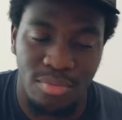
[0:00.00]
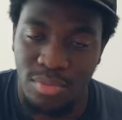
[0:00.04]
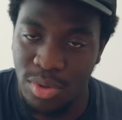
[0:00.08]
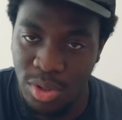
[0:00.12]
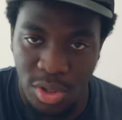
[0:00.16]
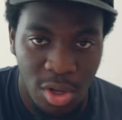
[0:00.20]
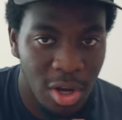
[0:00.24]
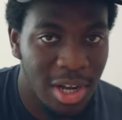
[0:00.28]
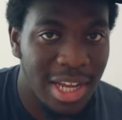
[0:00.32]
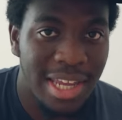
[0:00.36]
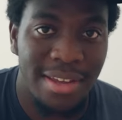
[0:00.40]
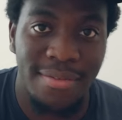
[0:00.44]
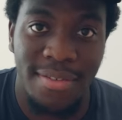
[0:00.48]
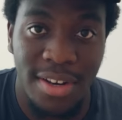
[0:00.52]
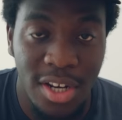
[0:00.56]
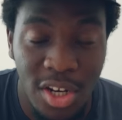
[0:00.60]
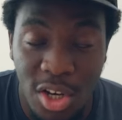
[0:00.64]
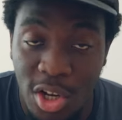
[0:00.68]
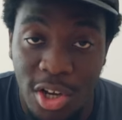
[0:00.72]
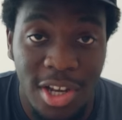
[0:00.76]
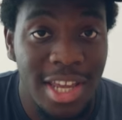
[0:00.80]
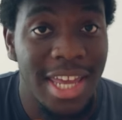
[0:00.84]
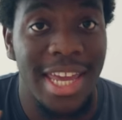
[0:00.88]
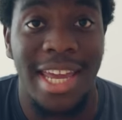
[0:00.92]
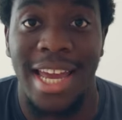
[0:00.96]
Not
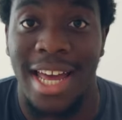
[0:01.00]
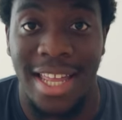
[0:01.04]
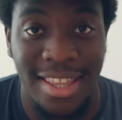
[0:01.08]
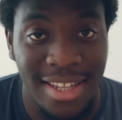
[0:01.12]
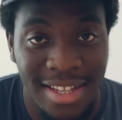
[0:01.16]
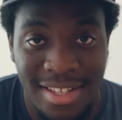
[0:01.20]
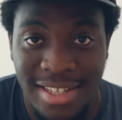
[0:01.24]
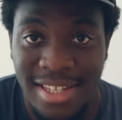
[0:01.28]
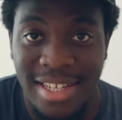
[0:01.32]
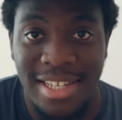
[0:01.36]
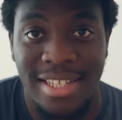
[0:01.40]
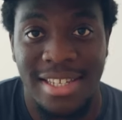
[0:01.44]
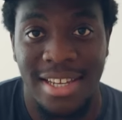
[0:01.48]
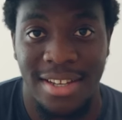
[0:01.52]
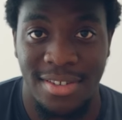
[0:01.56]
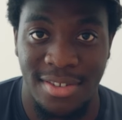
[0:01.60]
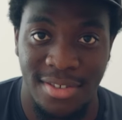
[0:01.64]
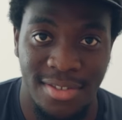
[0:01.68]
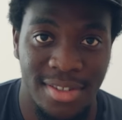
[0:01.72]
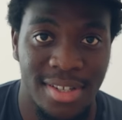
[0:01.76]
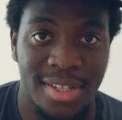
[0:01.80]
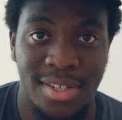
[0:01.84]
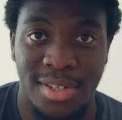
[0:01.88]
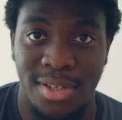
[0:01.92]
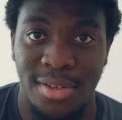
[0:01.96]
even looking at the details
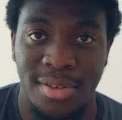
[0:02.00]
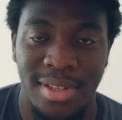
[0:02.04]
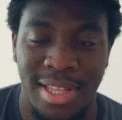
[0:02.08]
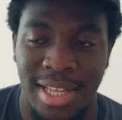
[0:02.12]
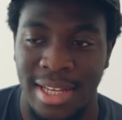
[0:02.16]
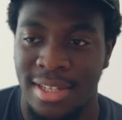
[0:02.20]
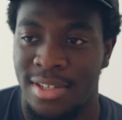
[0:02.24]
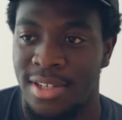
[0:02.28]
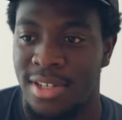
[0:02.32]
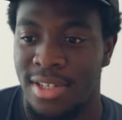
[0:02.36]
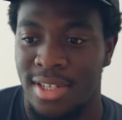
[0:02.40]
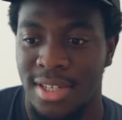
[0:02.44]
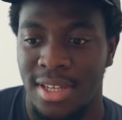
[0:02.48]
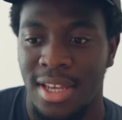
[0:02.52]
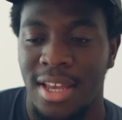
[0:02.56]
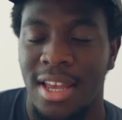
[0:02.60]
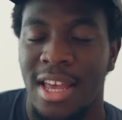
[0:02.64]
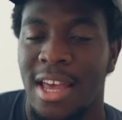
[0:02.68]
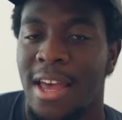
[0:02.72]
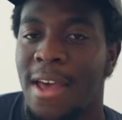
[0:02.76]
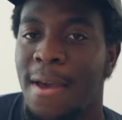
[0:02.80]
of the suit, they just